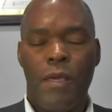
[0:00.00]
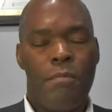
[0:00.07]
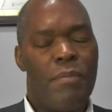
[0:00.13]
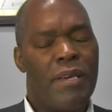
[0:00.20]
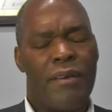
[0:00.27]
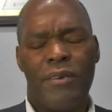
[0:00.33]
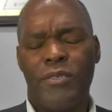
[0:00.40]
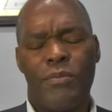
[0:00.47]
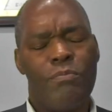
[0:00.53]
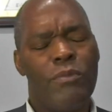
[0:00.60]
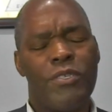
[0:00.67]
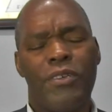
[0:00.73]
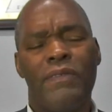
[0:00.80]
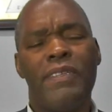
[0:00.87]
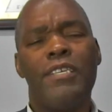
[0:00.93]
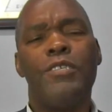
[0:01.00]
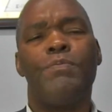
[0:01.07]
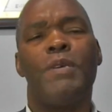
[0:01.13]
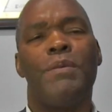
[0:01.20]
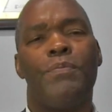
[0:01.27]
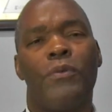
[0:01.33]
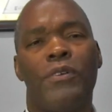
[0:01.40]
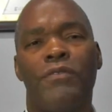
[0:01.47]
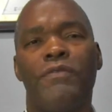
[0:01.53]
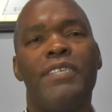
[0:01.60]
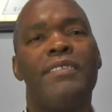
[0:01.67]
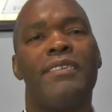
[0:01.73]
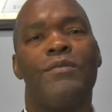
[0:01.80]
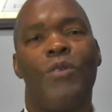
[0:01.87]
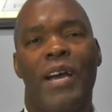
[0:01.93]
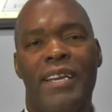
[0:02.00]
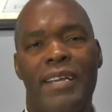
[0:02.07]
because most of these people, the reason why